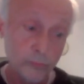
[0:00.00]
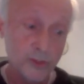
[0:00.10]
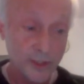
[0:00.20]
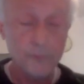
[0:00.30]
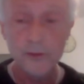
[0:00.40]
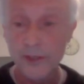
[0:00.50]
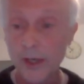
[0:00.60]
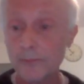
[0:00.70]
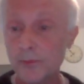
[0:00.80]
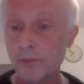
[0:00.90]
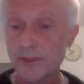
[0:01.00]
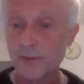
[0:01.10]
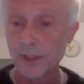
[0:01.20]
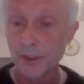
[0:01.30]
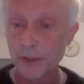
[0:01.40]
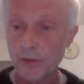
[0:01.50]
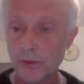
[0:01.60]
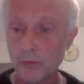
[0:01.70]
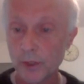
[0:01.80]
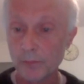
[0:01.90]
several times
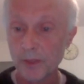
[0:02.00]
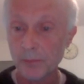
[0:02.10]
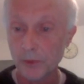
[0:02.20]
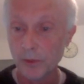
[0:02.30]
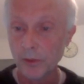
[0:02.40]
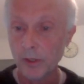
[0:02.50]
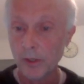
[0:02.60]
presentations where people